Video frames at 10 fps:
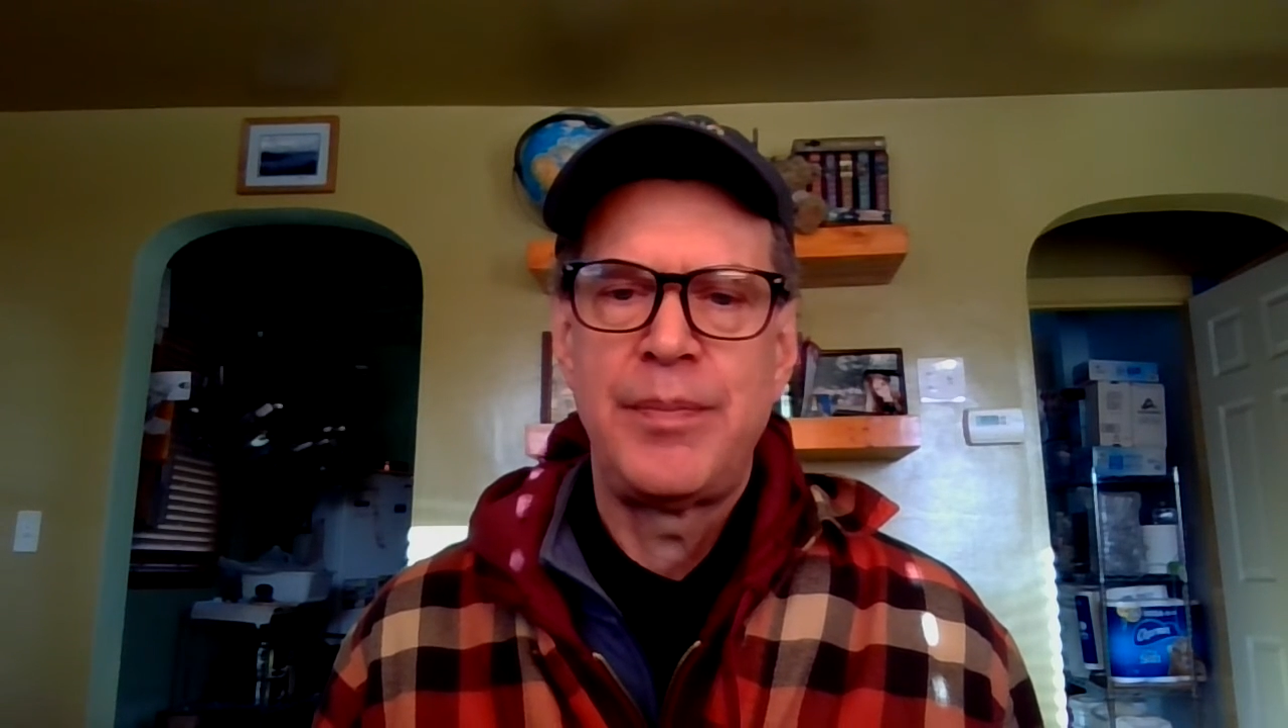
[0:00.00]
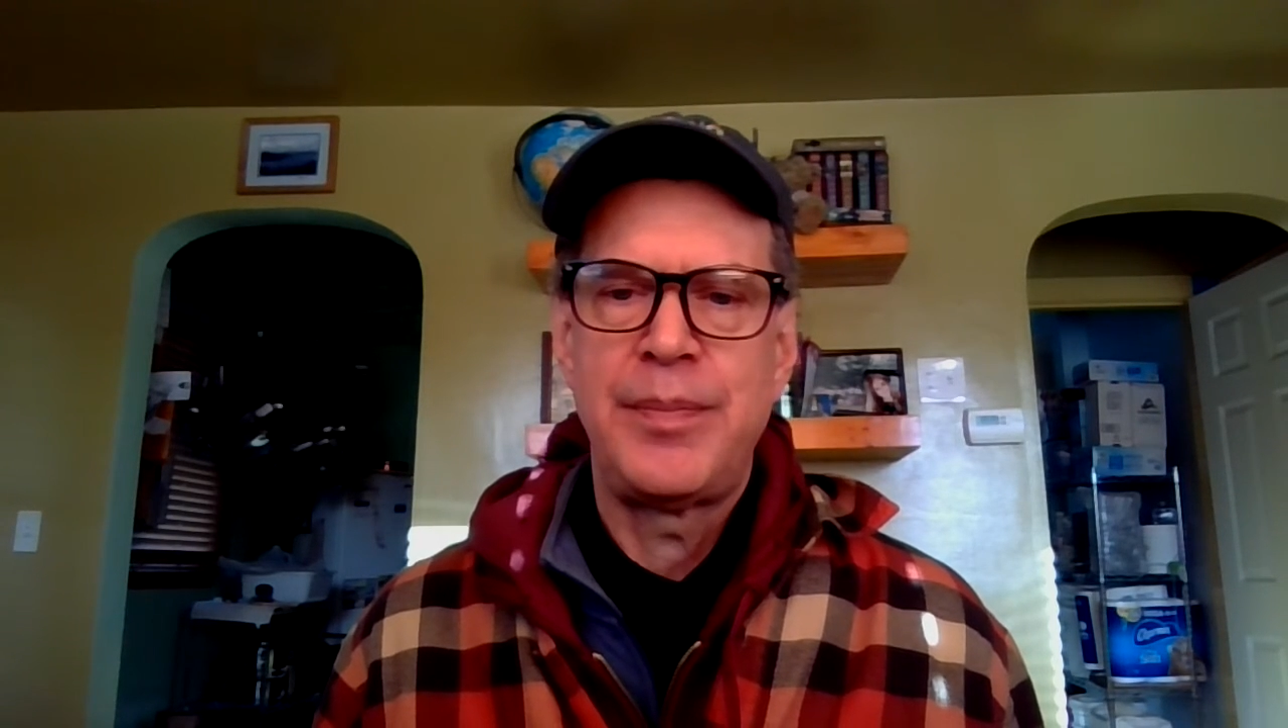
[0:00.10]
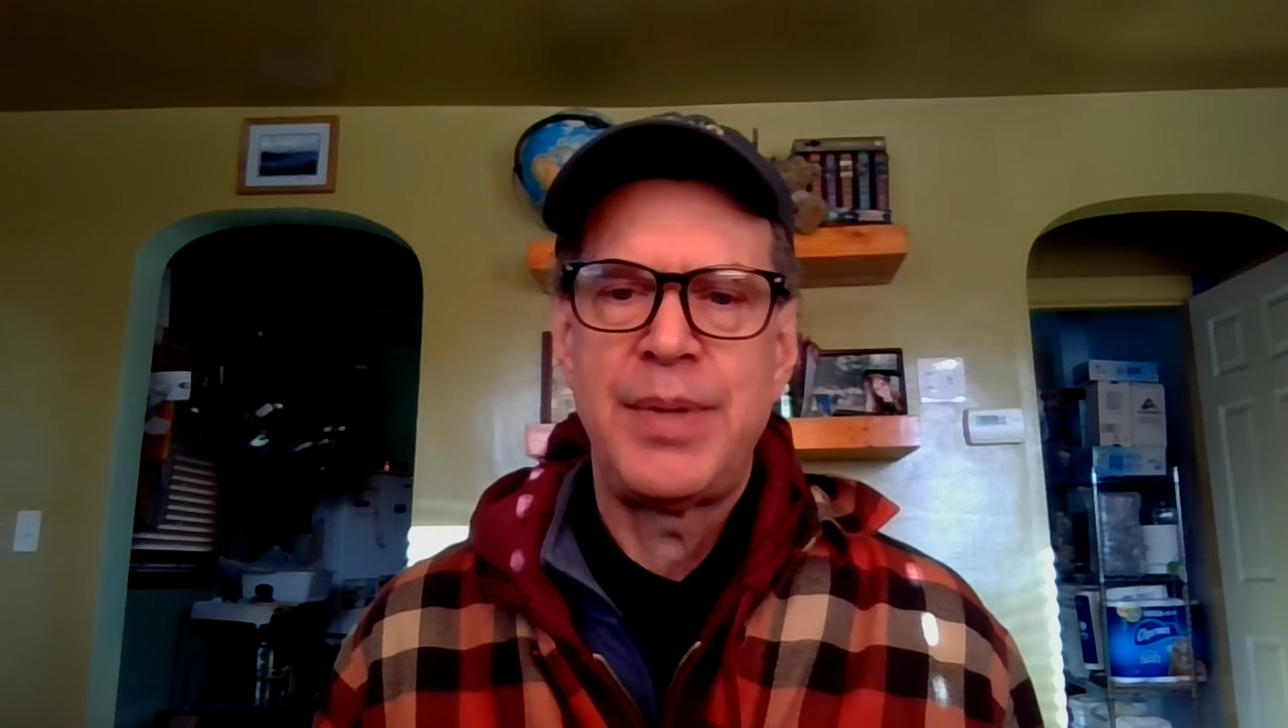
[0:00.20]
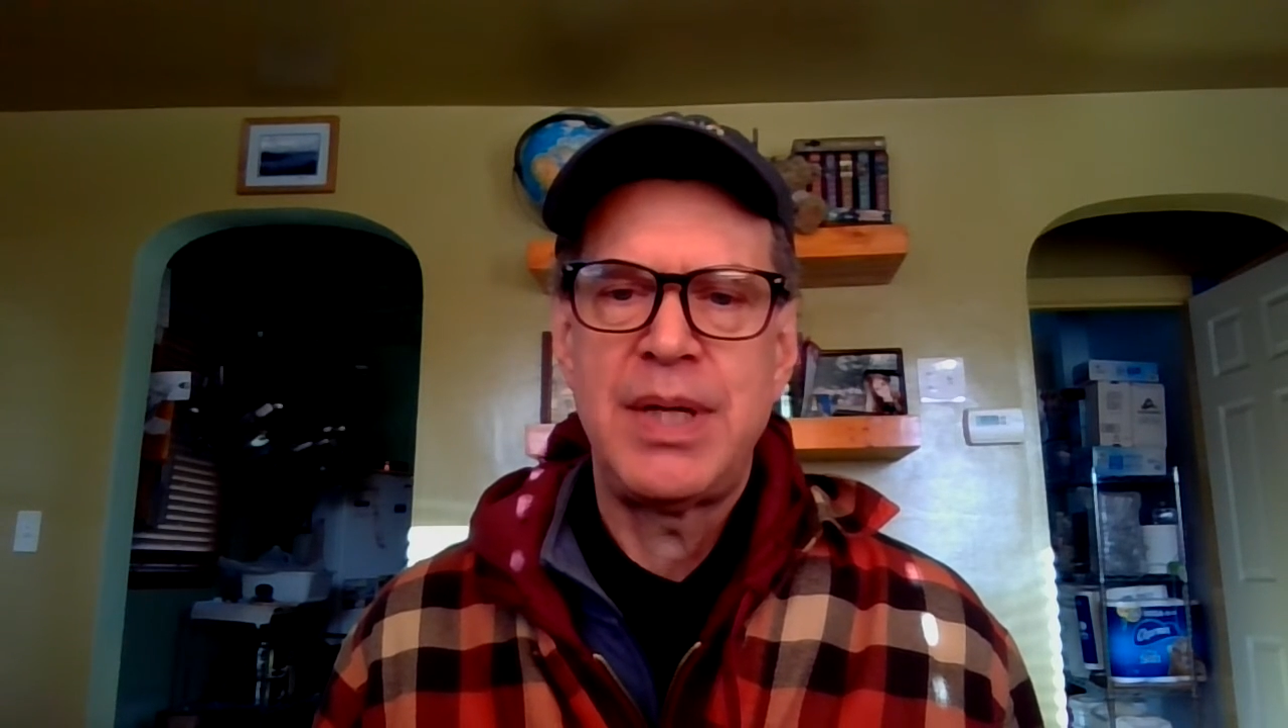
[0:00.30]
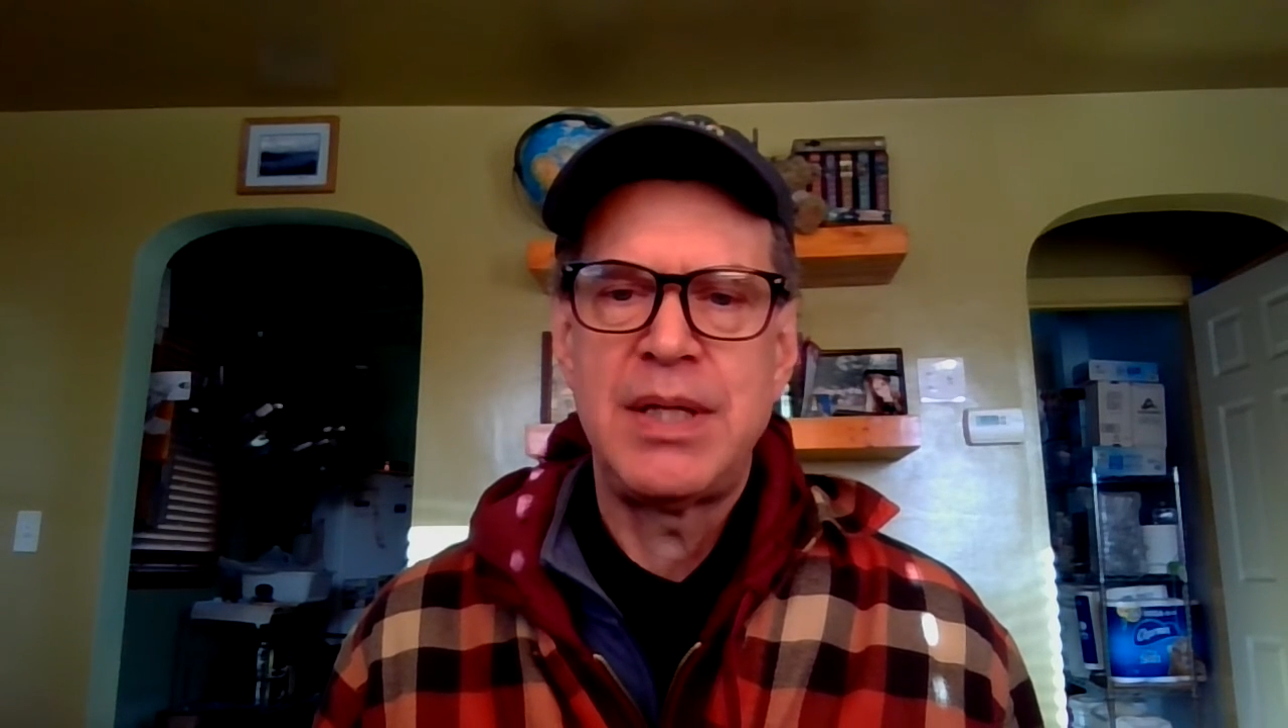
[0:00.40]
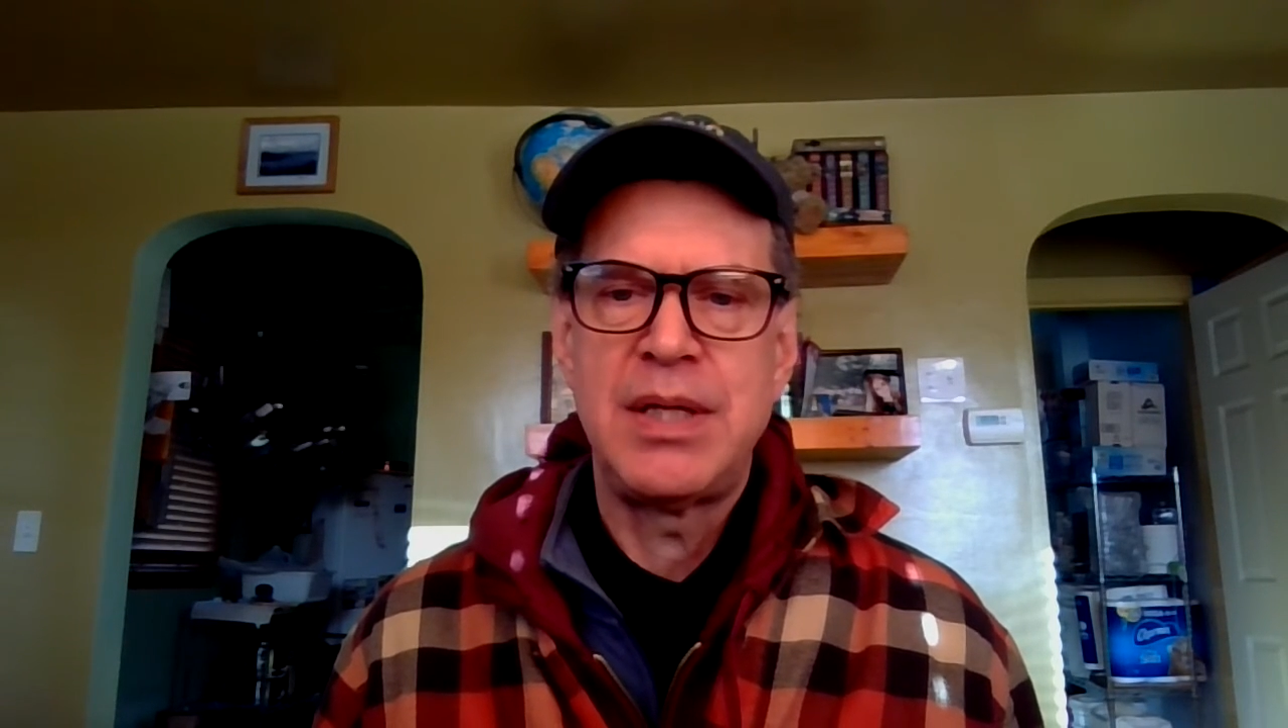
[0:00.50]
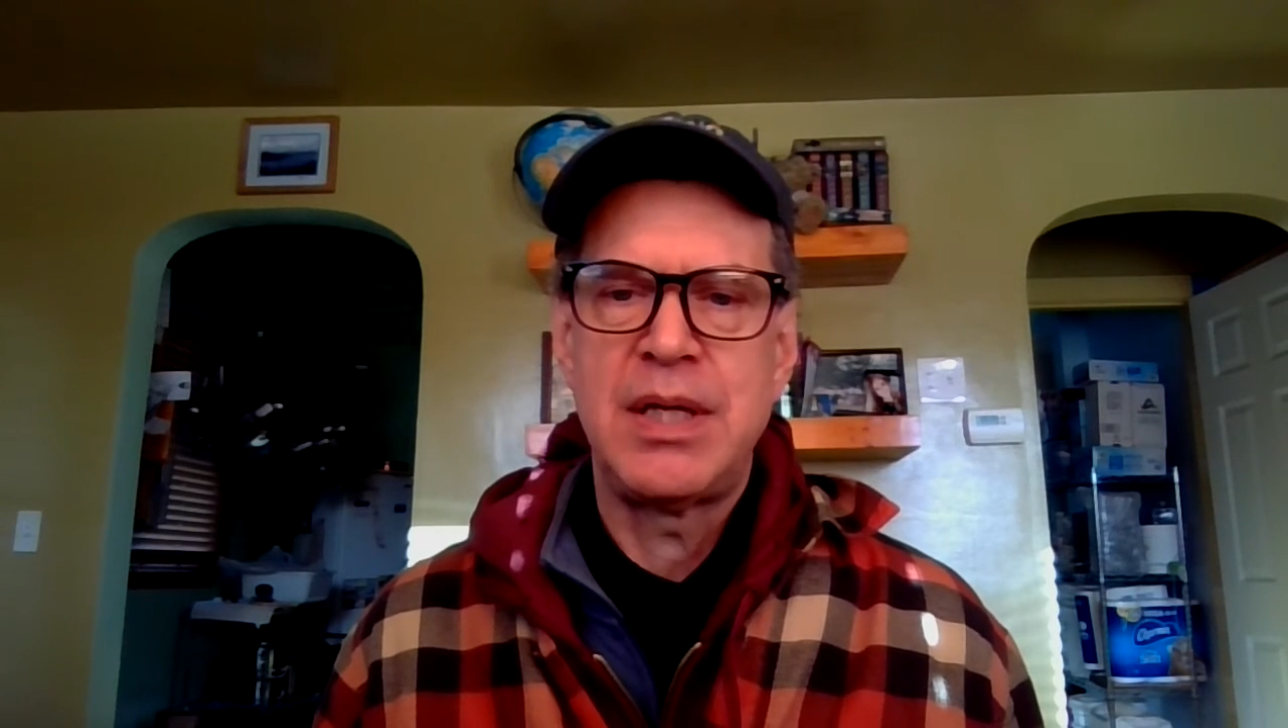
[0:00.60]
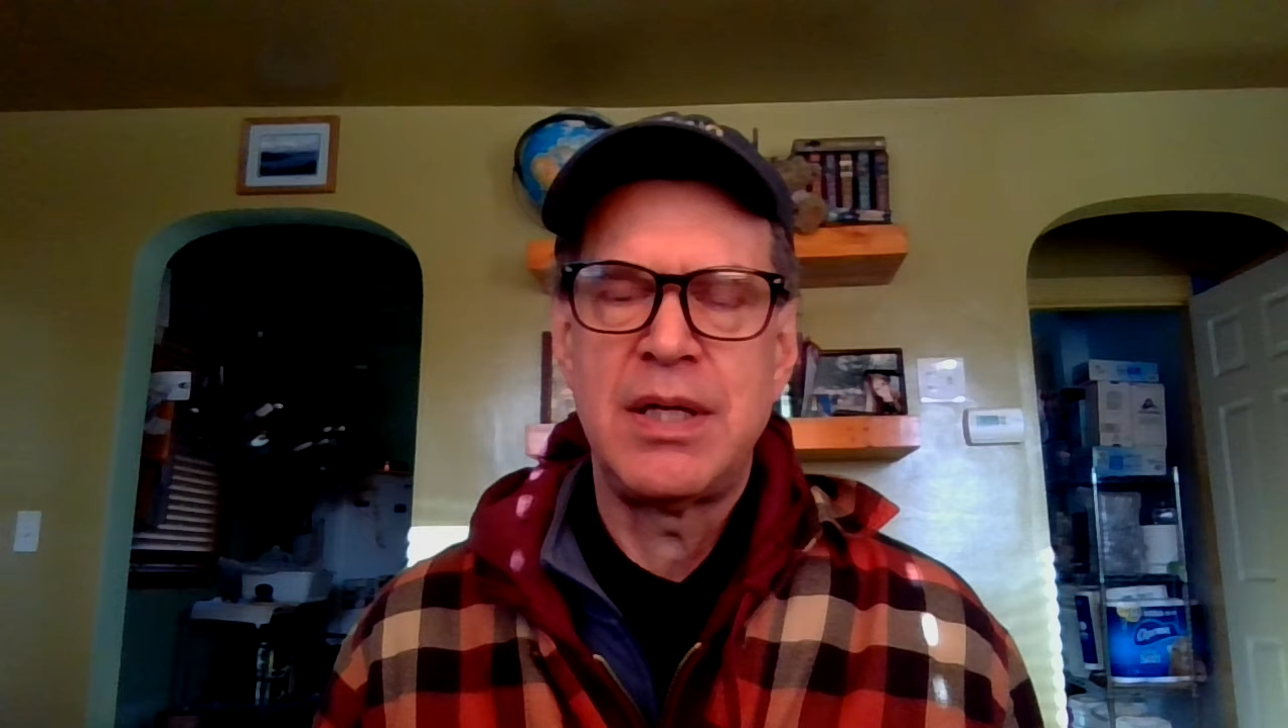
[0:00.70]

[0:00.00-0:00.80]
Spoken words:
But